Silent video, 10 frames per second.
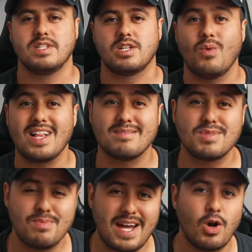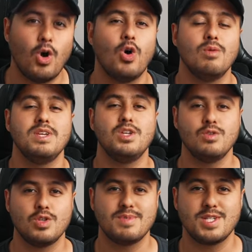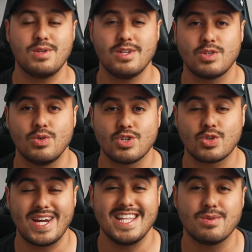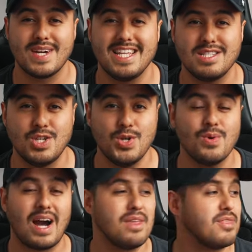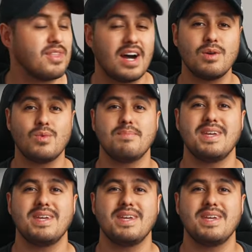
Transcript: So welcome to my home YouTube studio tour 2022. I thought it would